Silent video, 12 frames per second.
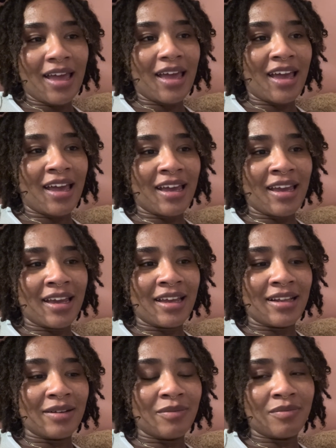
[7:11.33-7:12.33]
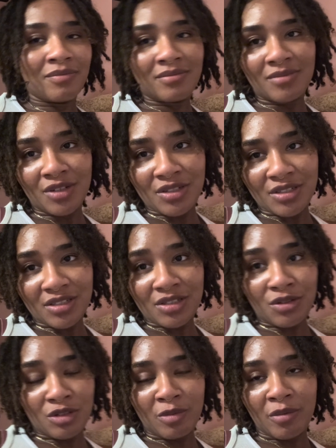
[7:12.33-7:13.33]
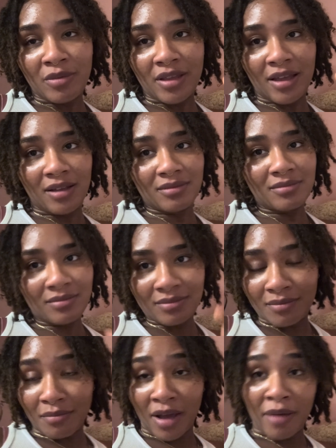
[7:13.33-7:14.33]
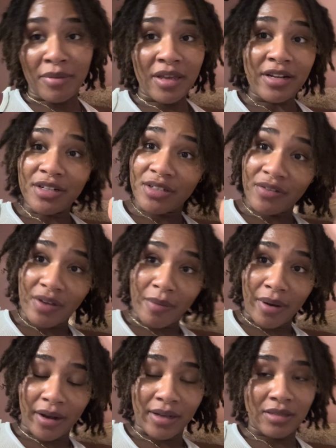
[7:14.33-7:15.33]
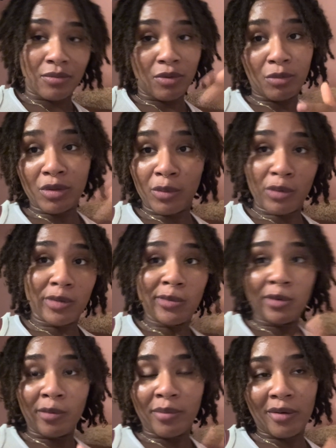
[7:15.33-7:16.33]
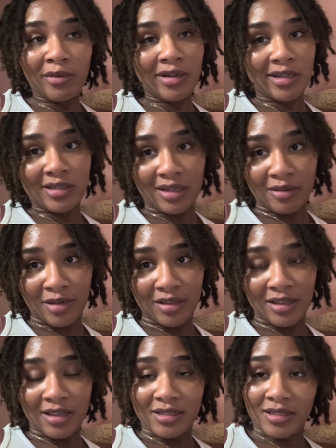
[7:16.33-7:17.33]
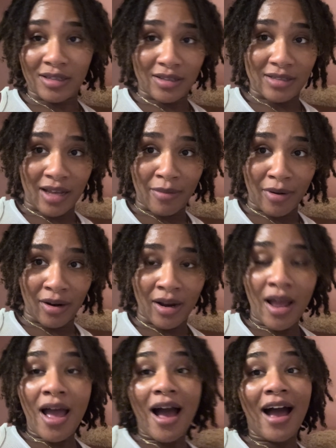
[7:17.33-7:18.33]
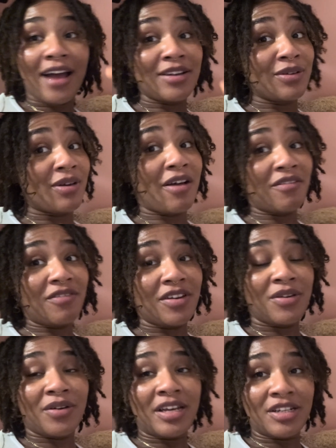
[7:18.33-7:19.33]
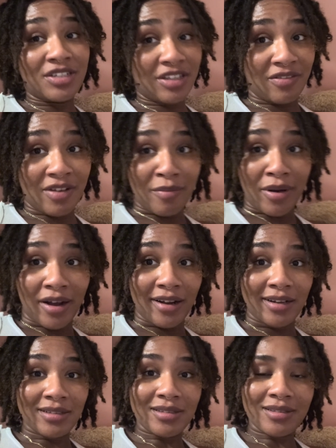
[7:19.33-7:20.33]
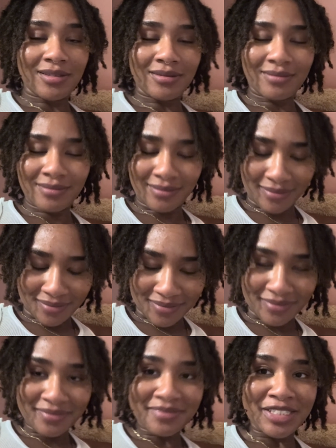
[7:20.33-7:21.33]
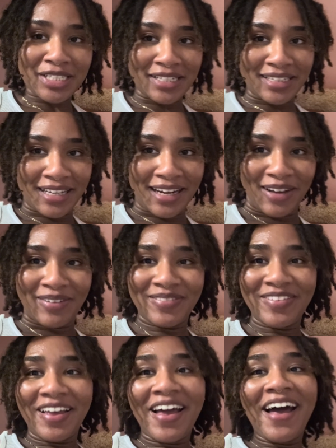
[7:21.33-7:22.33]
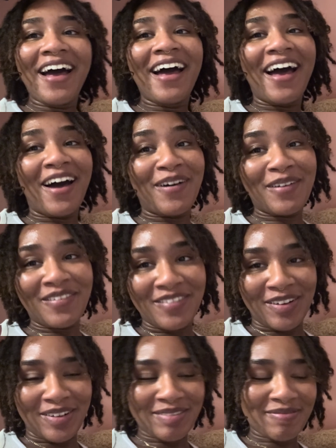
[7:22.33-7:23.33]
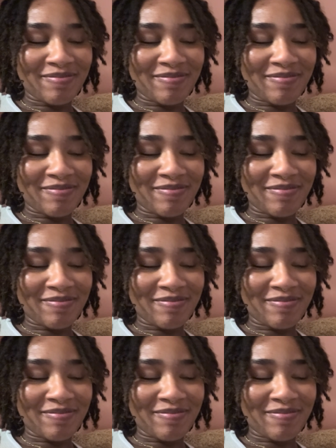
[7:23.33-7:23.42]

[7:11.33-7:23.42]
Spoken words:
And there's just those people that might be energy vampires. Boop, de boop, de boop. But we're not talking about that. That's another sidebar. I do have a video on energy vampires. Check that out. However,